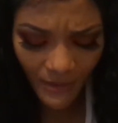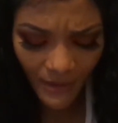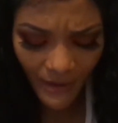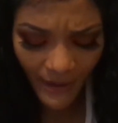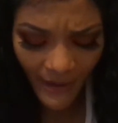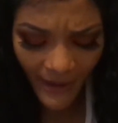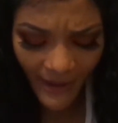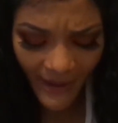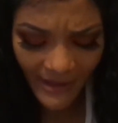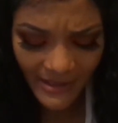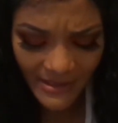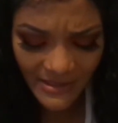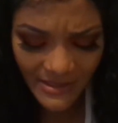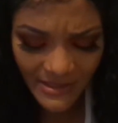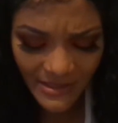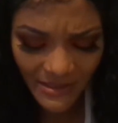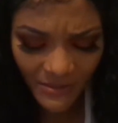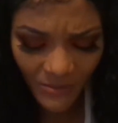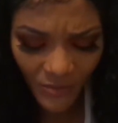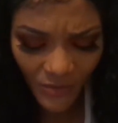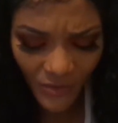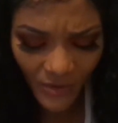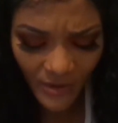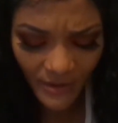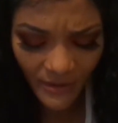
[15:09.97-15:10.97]
ask
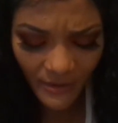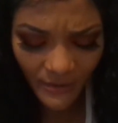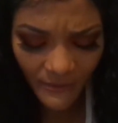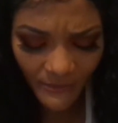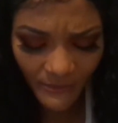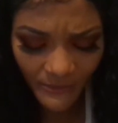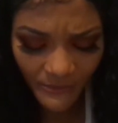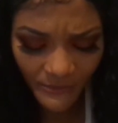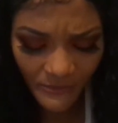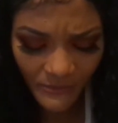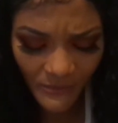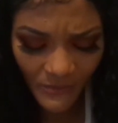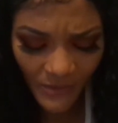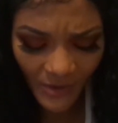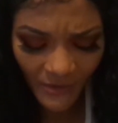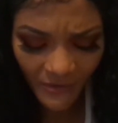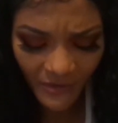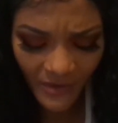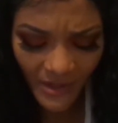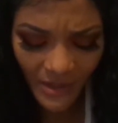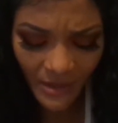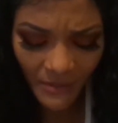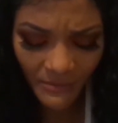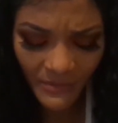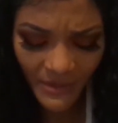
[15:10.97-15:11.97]
someone
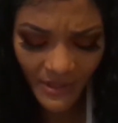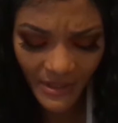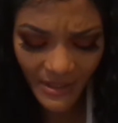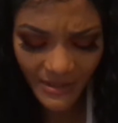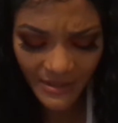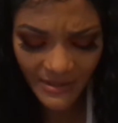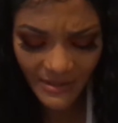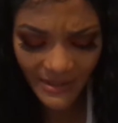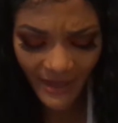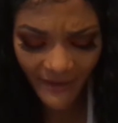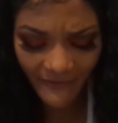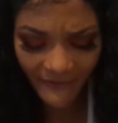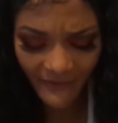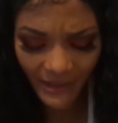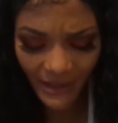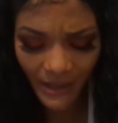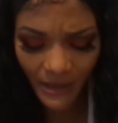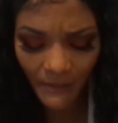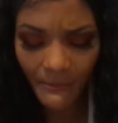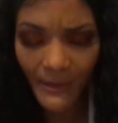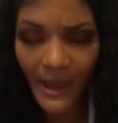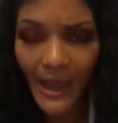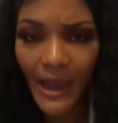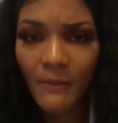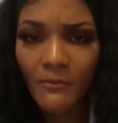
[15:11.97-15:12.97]
for help because I felt
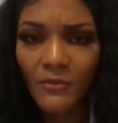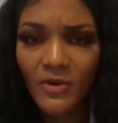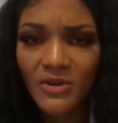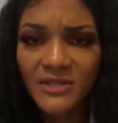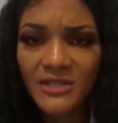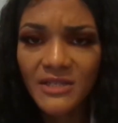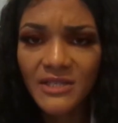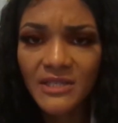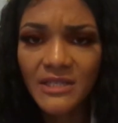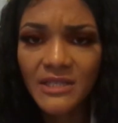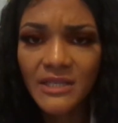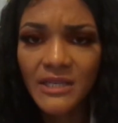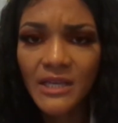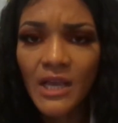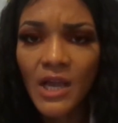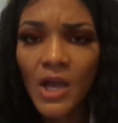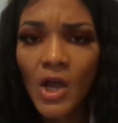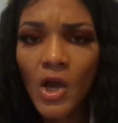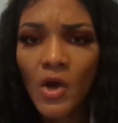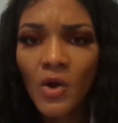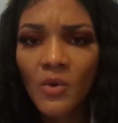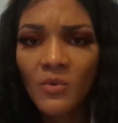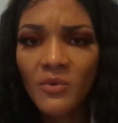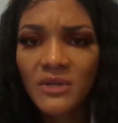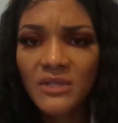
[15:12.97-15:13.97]
like my emergency
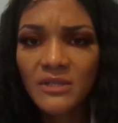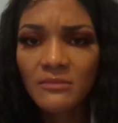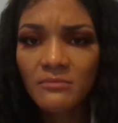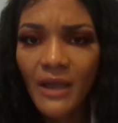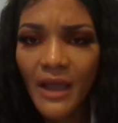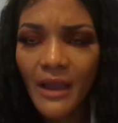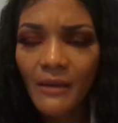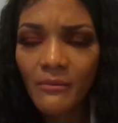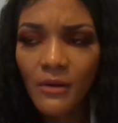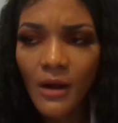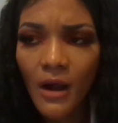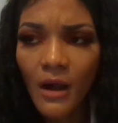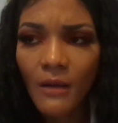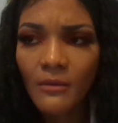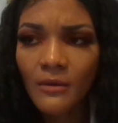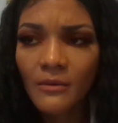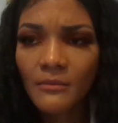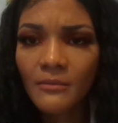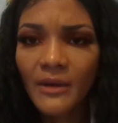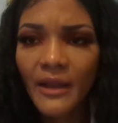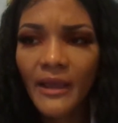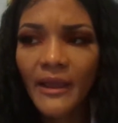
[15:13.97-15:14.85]
was my problem.